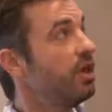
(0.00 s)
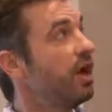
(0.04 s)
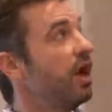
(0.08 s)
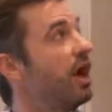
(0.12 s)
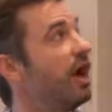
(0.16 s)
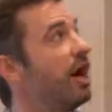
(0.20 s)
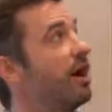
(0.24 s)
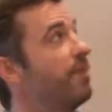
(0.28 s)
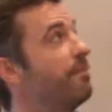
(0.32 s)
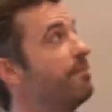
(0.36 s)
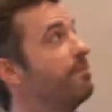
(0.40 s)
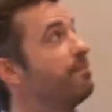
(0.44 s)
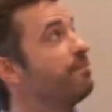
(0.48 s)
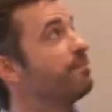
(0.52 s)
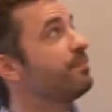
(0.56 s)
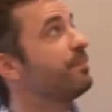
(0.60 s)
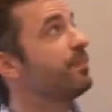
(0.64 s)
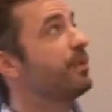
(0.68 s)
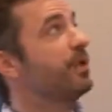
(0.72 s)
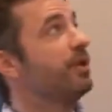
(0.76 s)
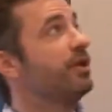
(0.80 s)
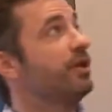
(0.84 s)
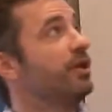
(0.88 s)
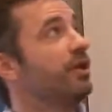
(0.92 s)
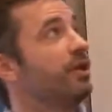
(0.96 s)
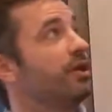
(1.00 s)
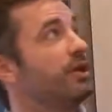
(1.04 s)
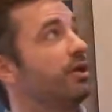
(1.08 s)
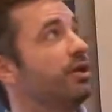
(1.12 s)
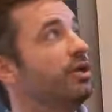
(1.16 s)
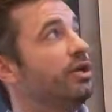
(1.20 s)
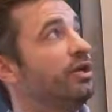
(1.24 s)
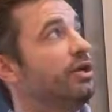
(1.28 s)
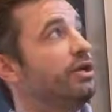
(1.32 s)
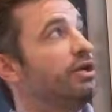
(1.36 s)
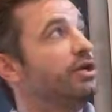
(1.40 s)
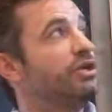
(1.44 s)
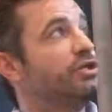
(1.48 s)
Um,
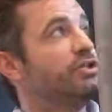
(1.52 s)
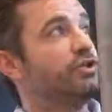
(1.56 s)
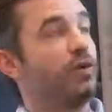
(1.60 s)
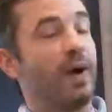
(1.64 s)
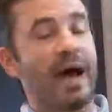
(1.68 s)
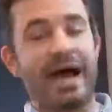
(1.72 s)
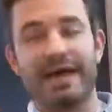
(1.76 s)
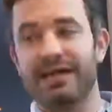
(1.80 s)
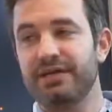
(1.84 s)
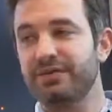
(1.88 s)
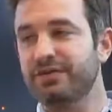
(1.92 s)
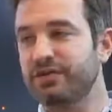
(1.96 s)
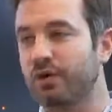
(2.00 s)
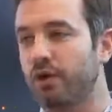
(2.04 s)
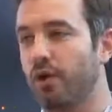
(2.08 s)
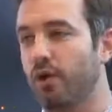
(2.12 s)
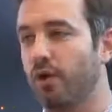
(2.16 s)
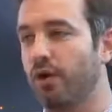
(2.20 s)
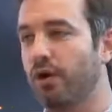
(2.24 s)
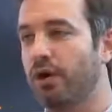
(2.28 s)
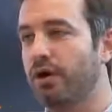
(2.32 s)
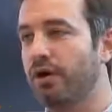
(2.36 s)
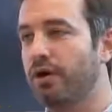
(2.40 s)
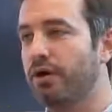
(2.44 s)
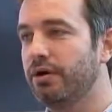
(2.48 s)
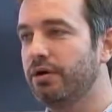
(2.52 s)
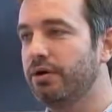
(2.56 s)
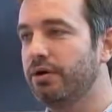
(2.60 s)
so at its core,